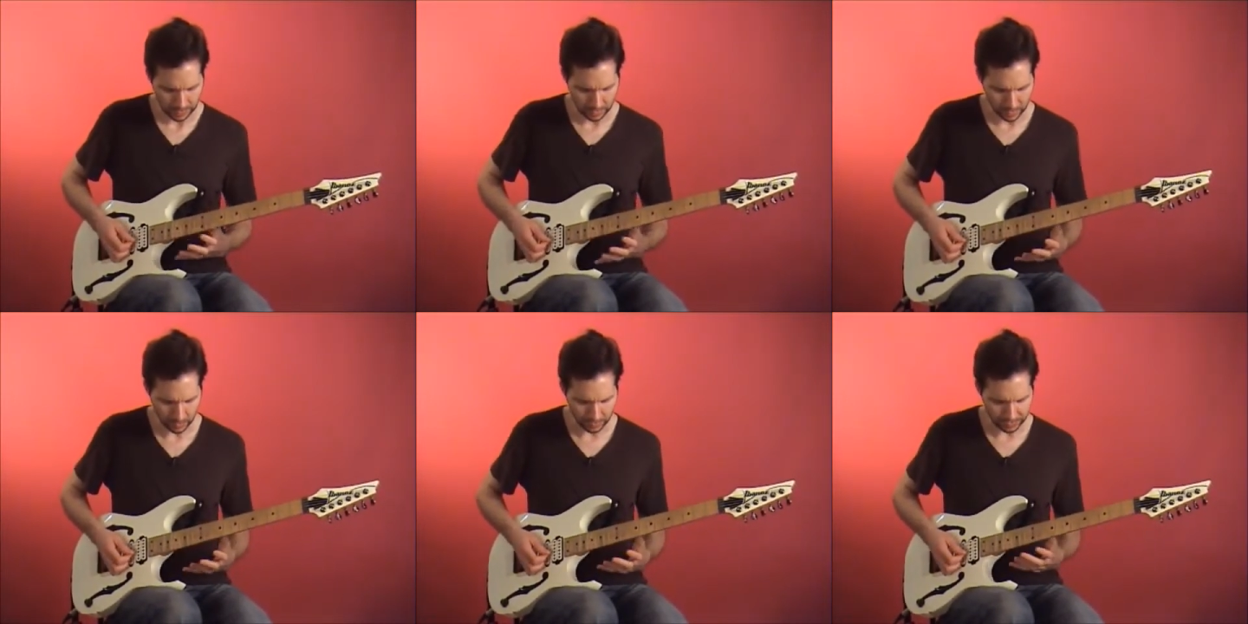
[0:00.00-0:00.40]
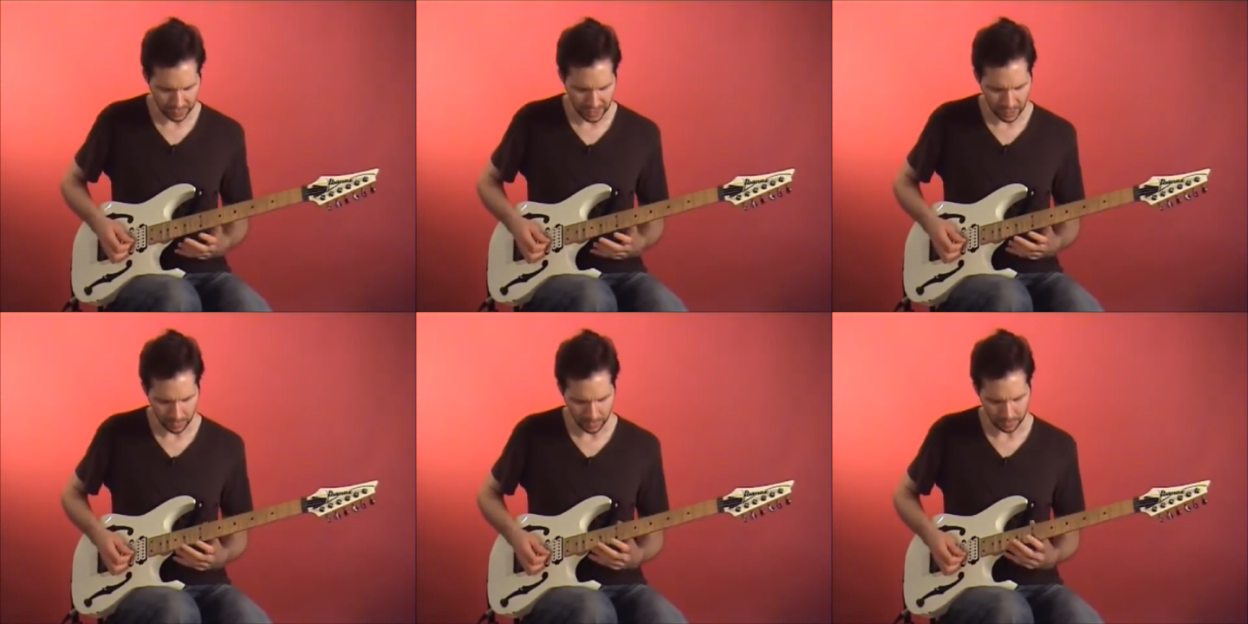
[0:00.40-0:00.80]
the notes
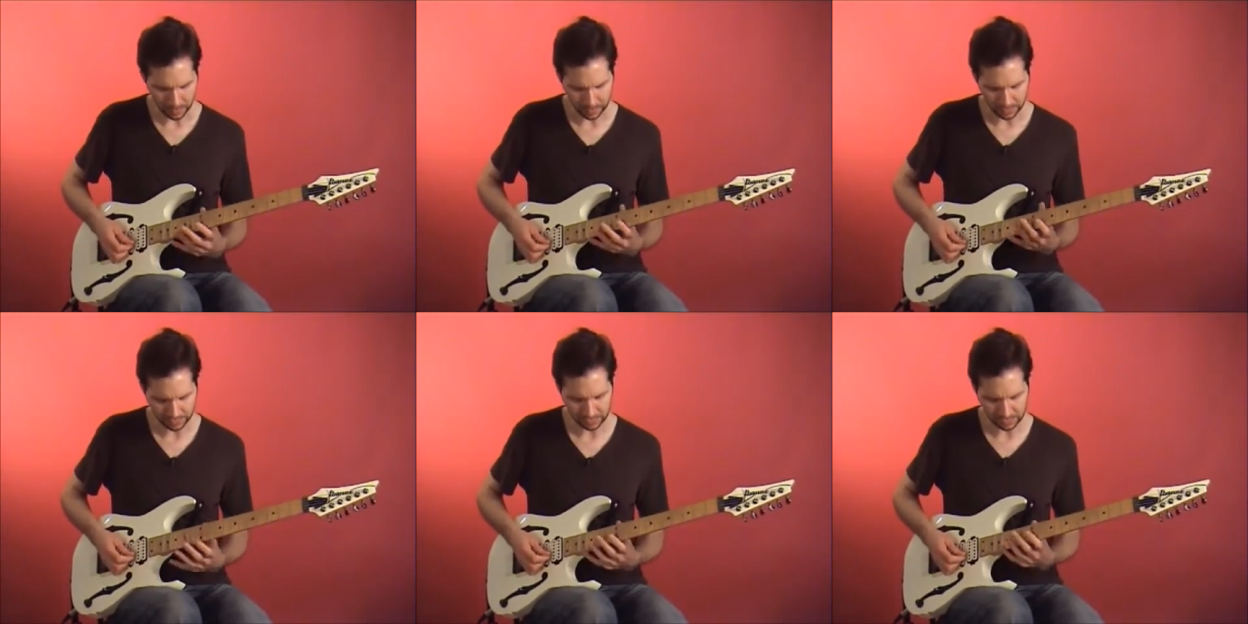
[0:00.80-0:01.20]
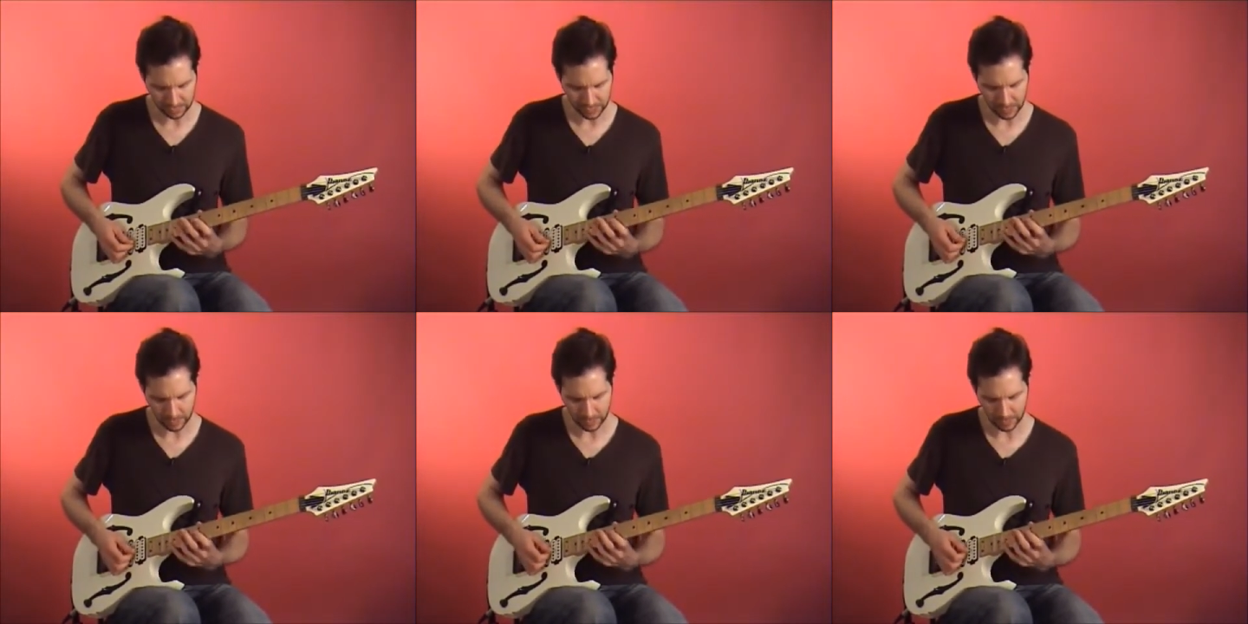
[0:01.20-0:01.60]
that way, was
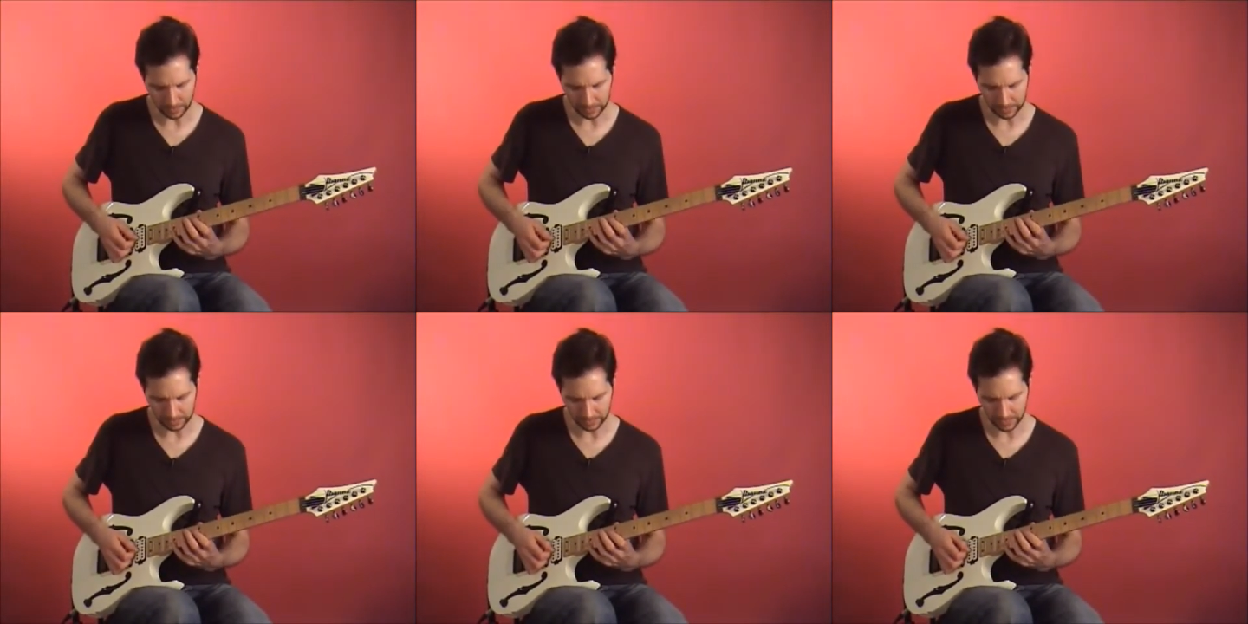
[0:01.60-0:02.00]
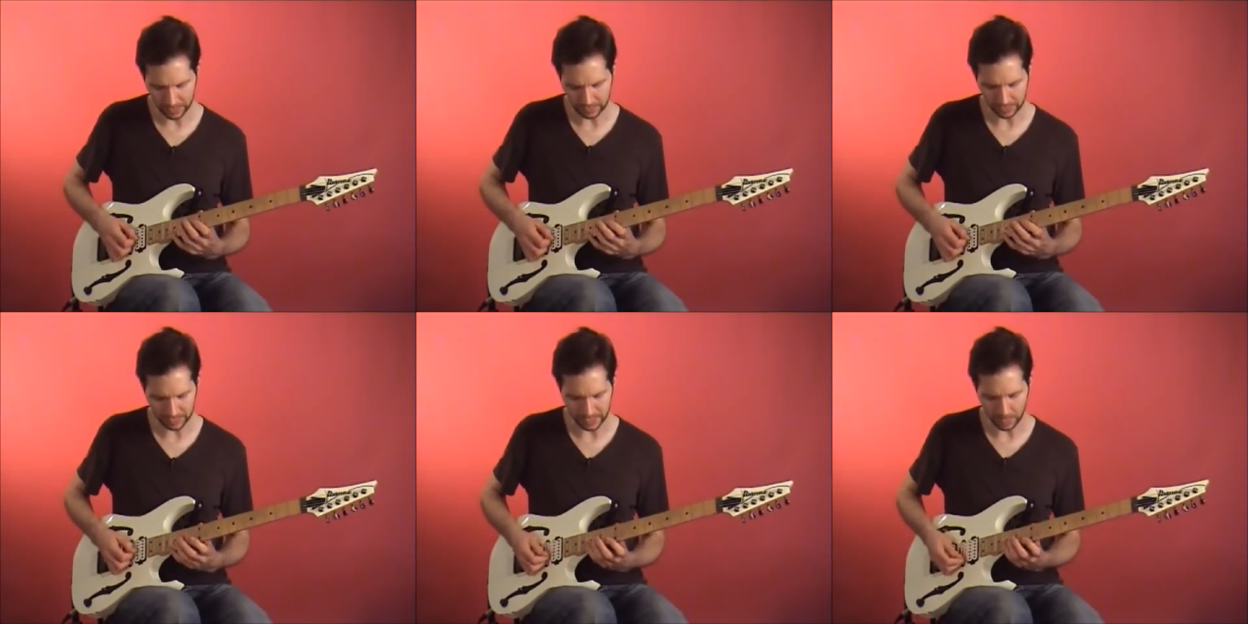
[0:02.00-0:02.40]
skipping over a
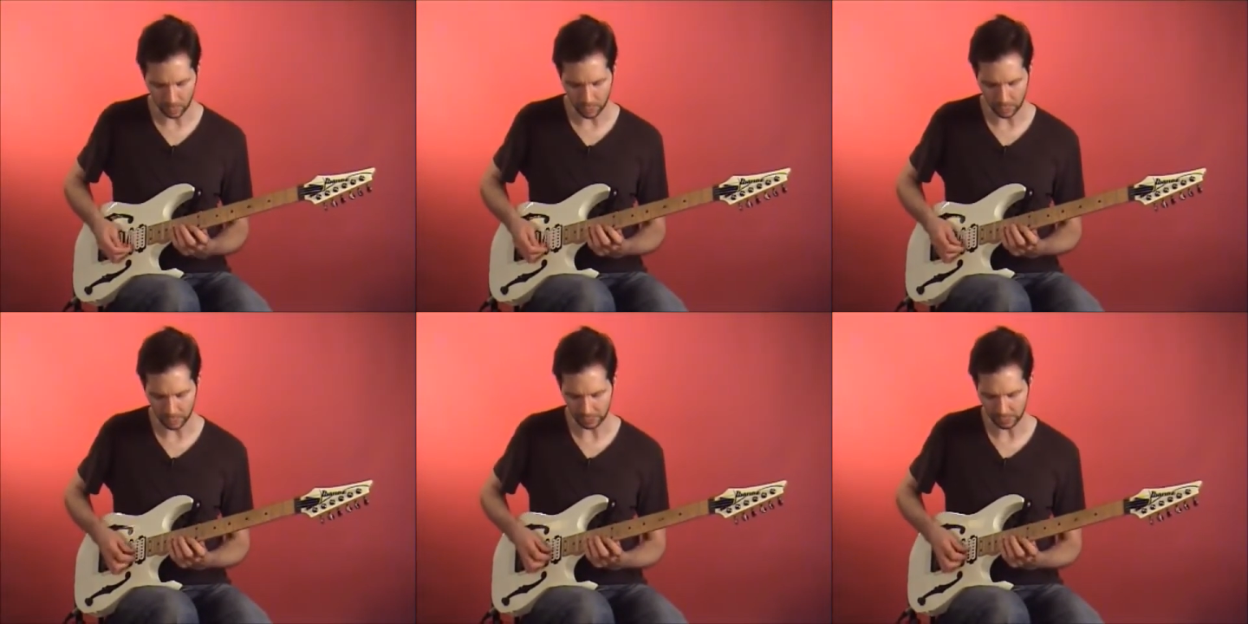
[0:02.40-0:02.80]
string to get one of